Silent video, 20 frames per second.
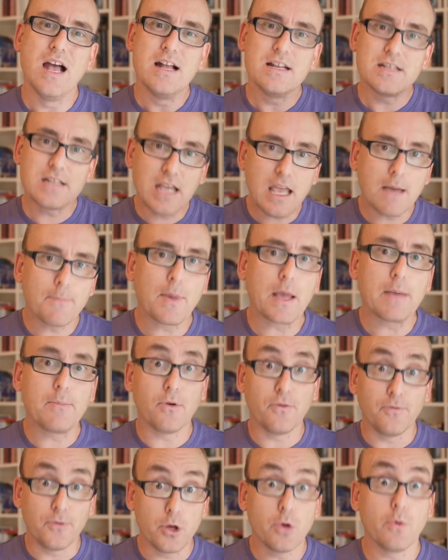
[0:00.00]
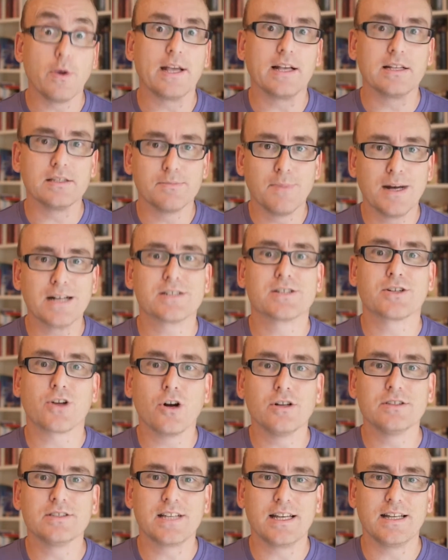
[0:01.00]
to get people viewing as much
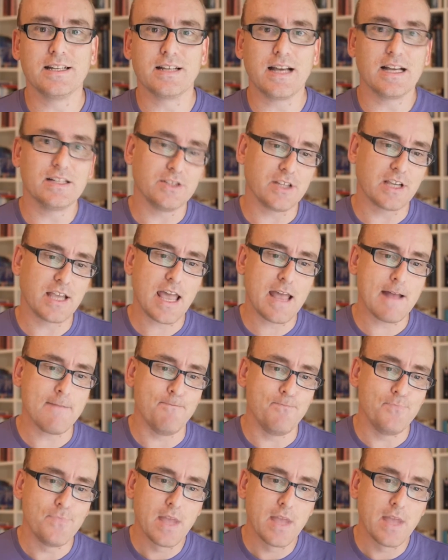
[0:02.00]
content as you can.